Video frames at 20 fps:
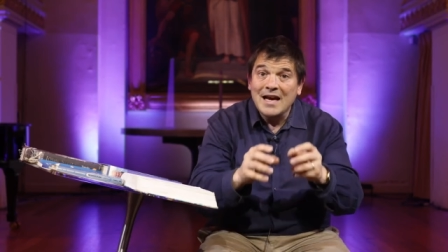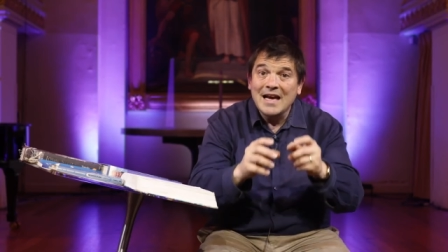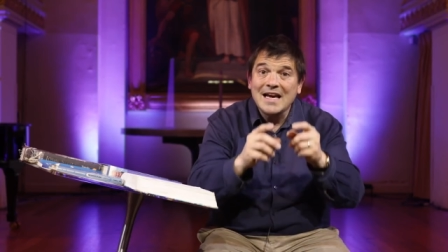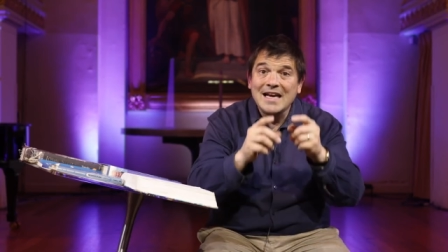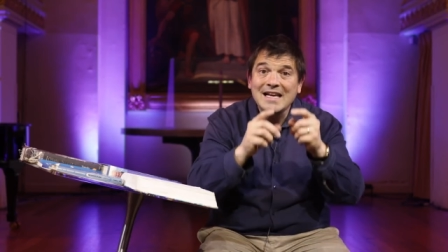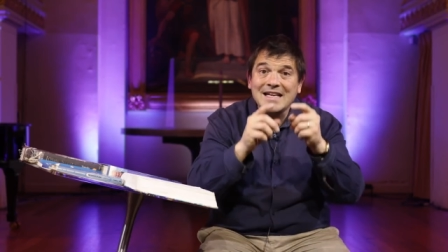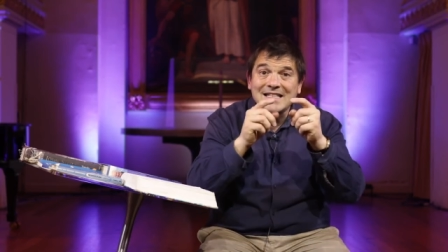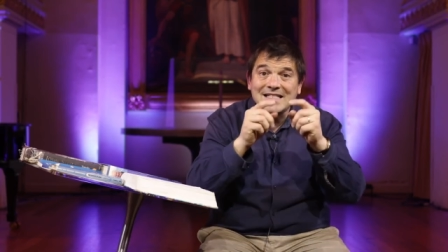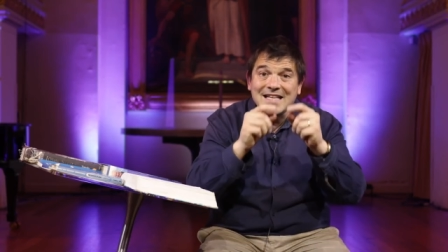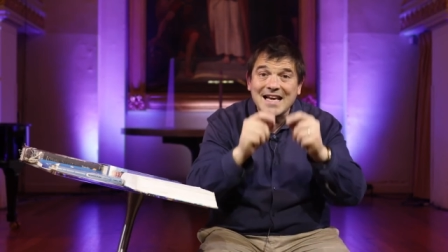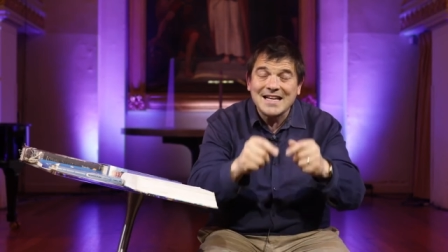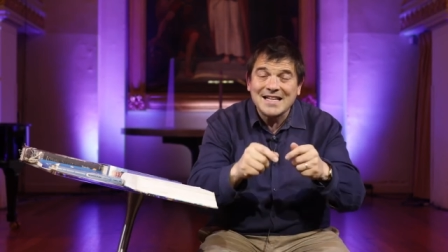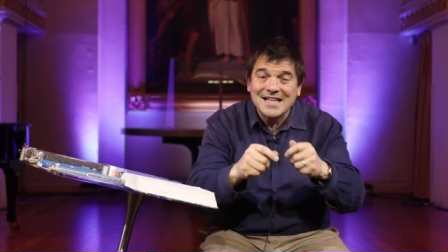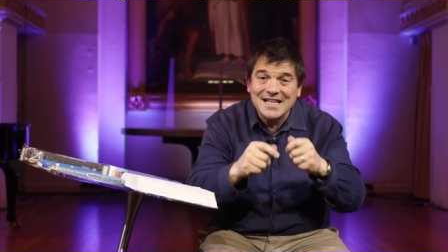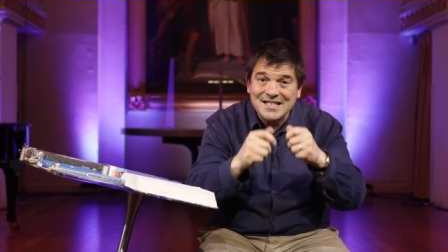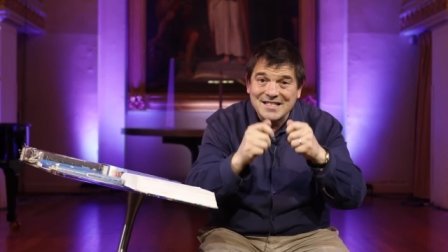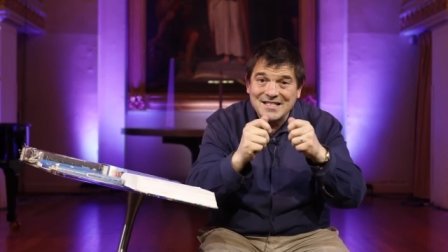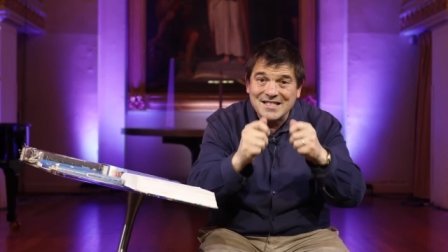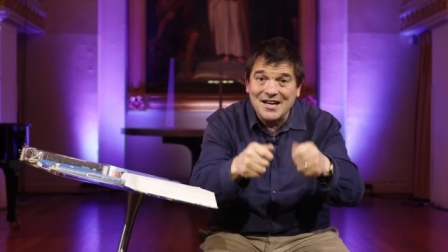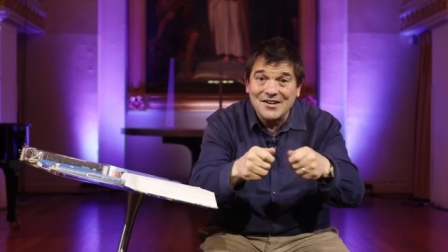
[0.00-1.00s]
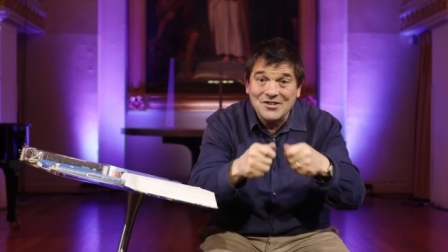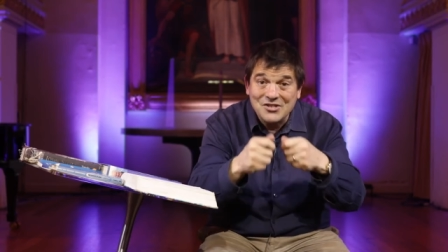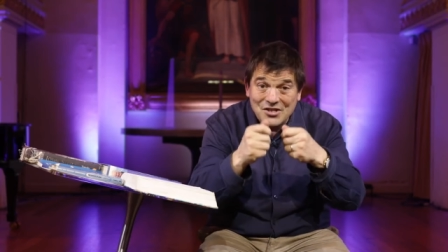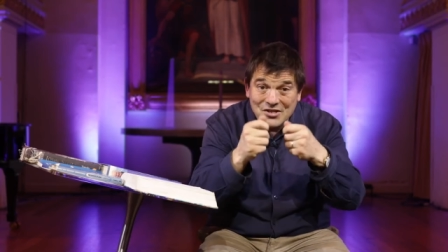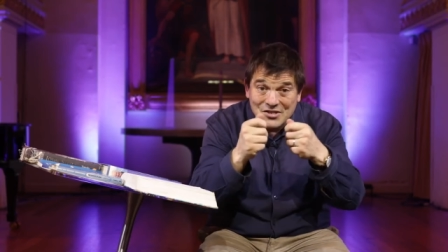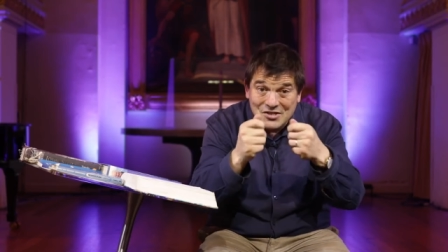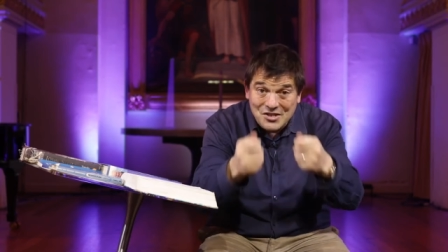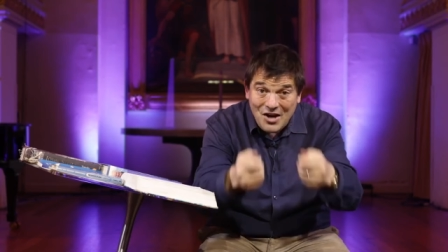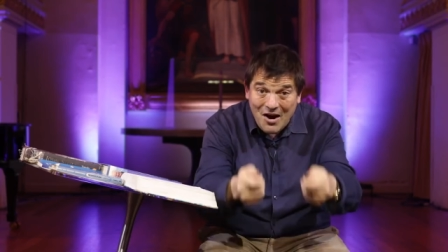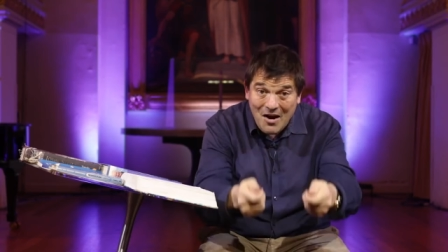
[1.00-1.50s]
He sent his son to
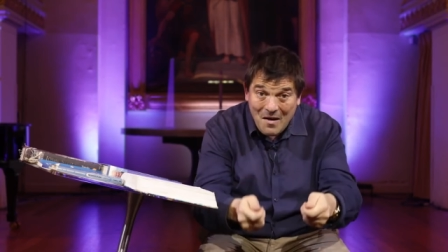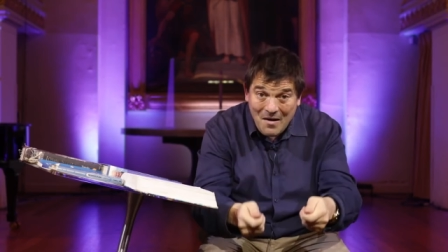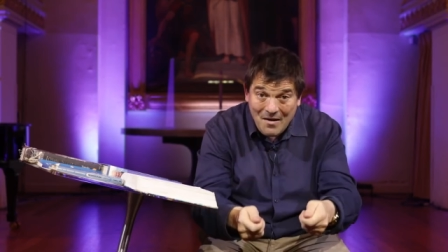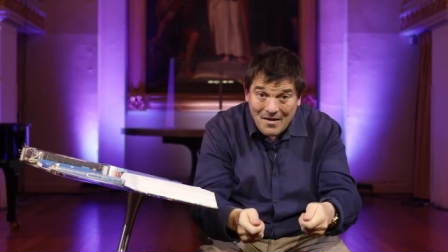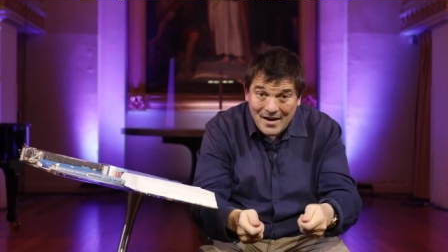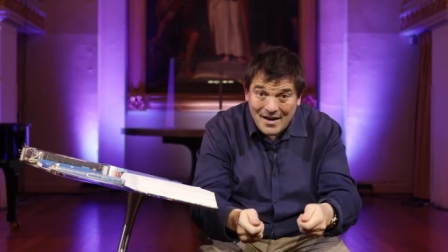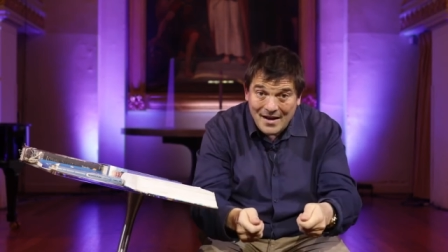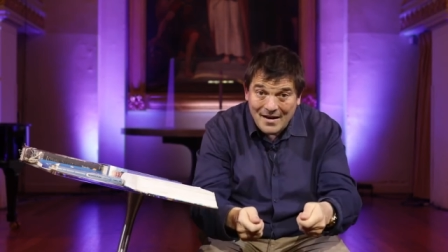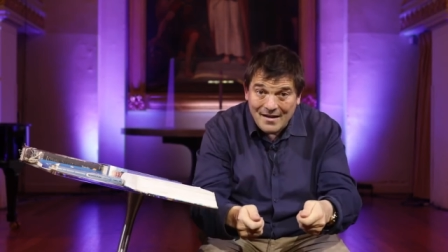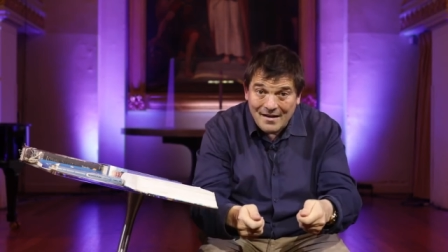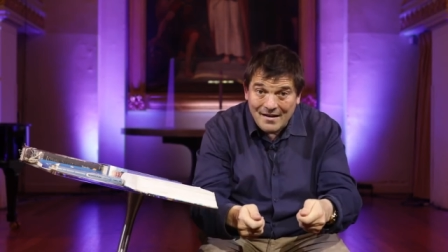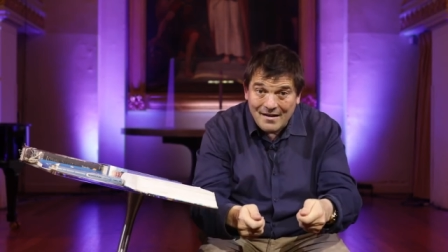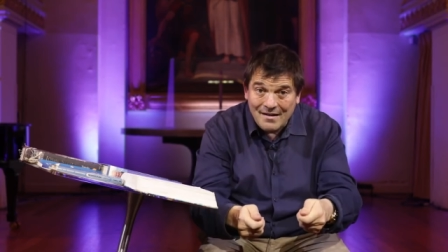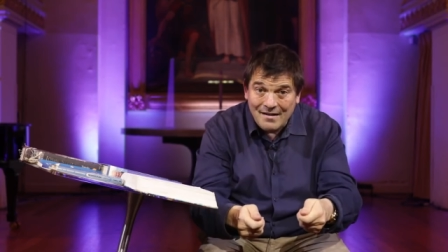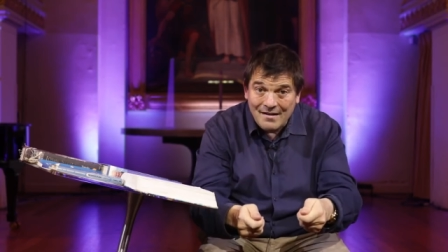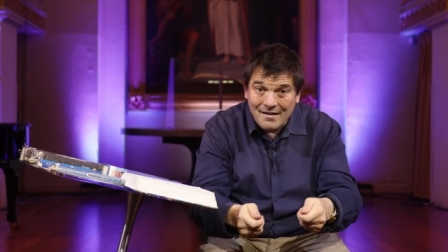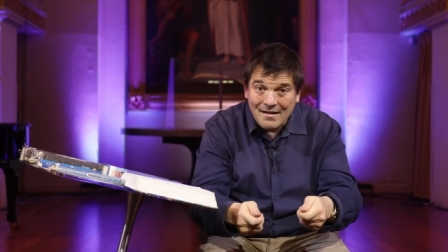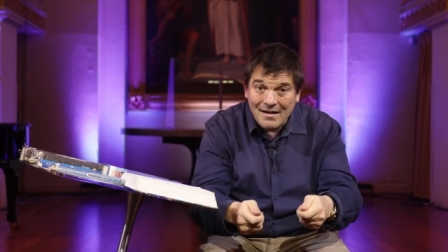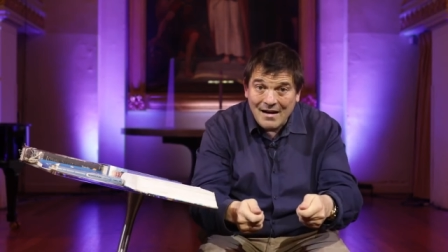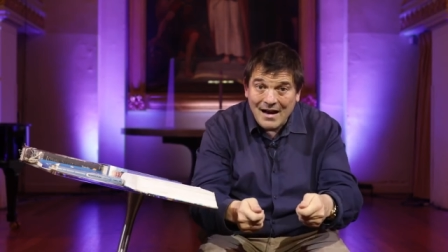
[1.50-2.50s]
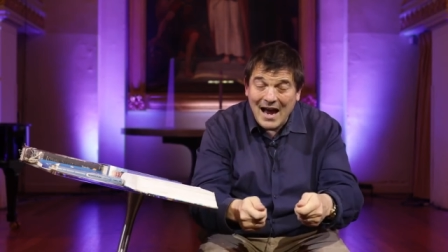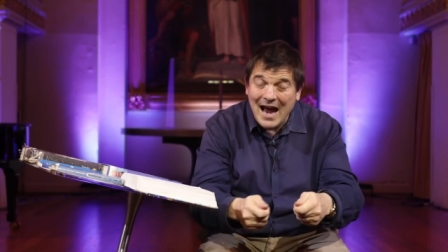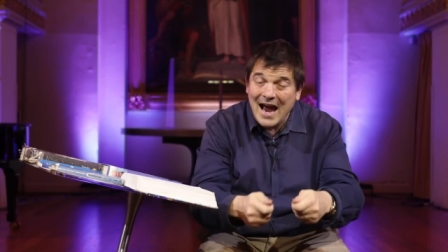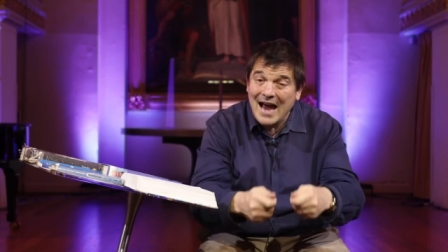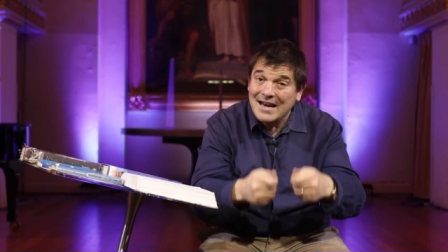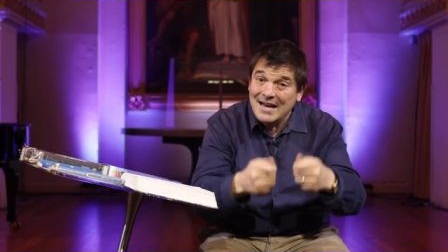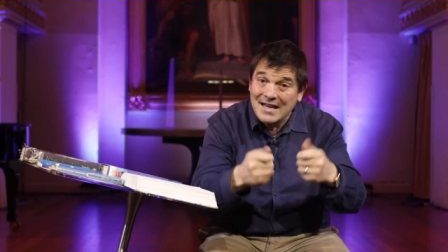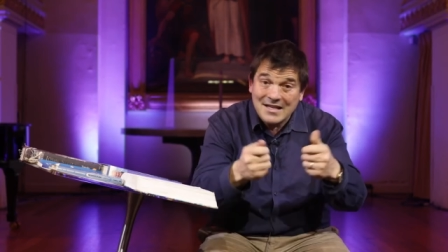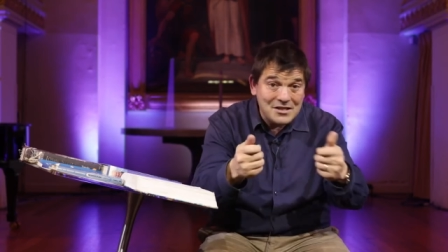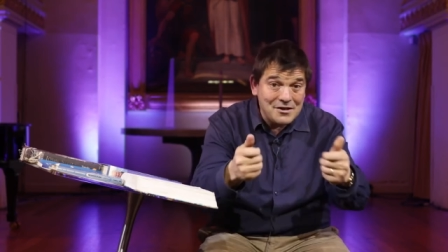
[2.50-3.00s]
die,
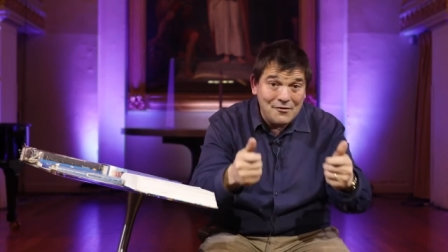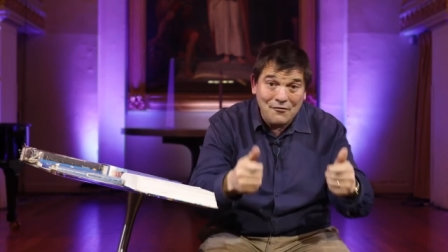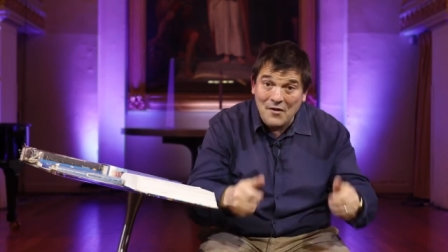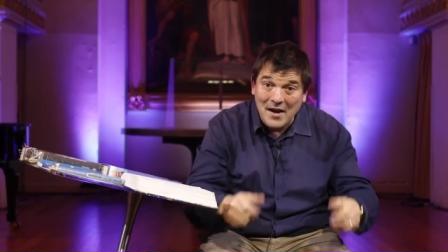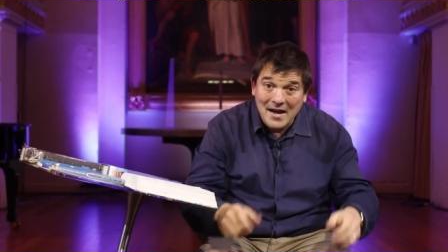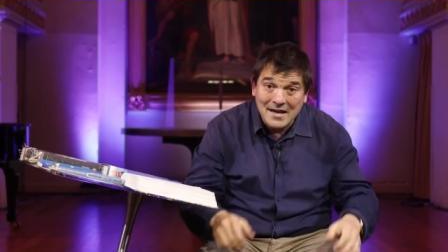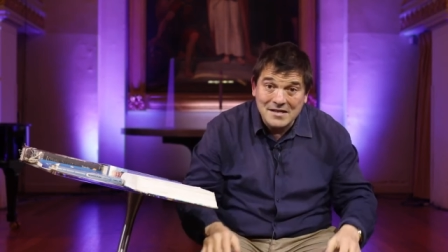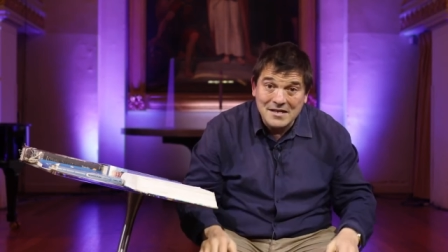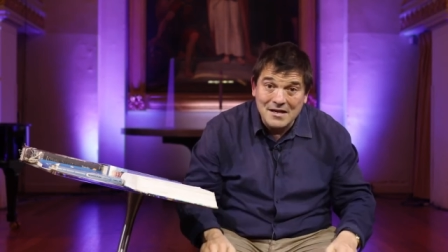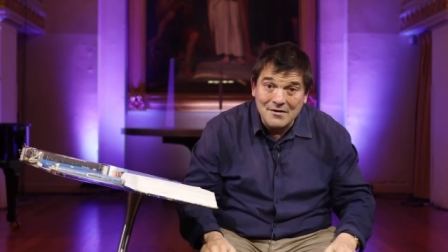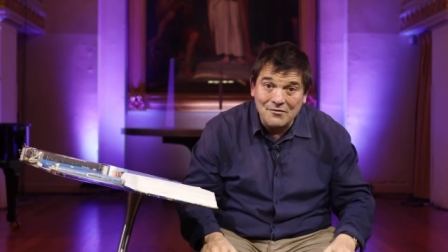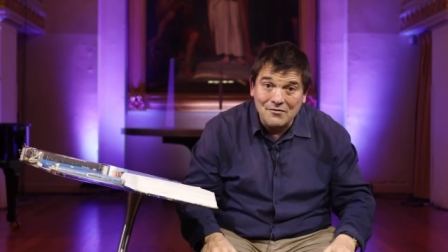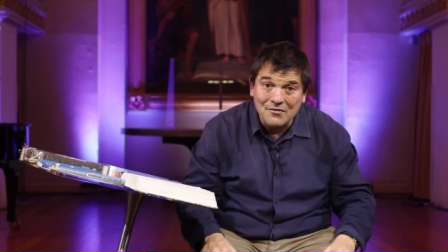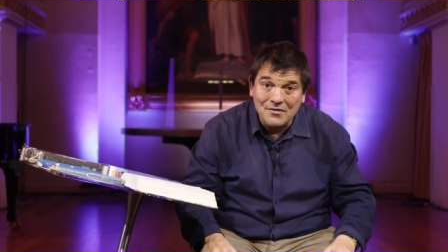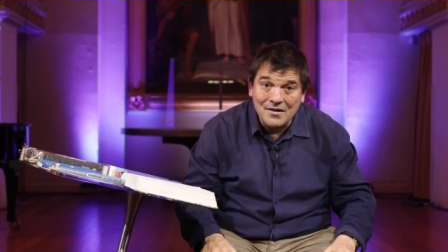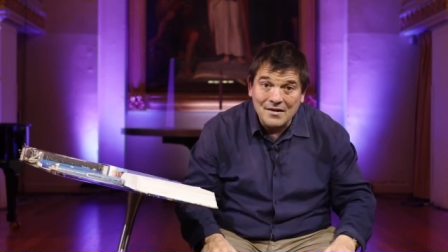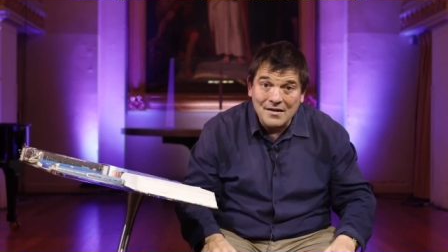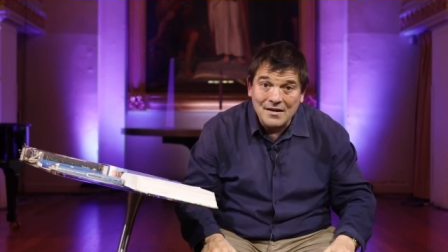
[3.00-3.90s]
and it's effective.